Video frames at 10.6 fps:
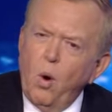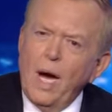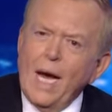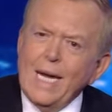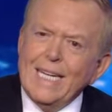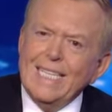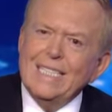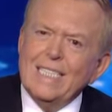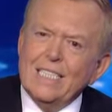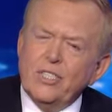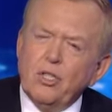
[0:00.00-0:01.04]
Why
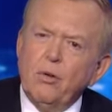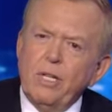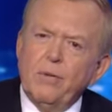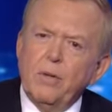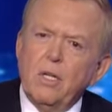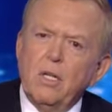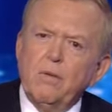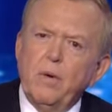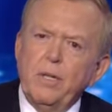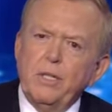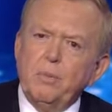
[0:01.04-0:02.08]
is it so difficult
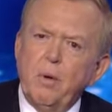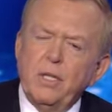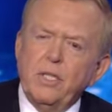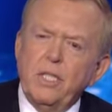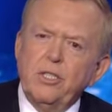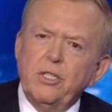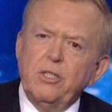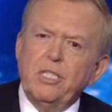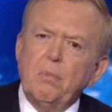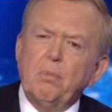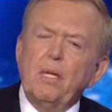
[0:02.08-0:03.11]
for this president to
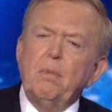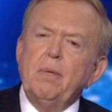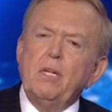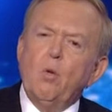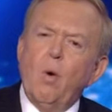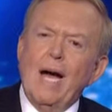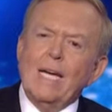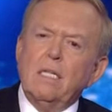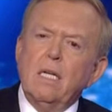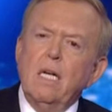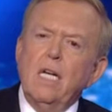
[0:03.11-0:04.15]
simply be quiet,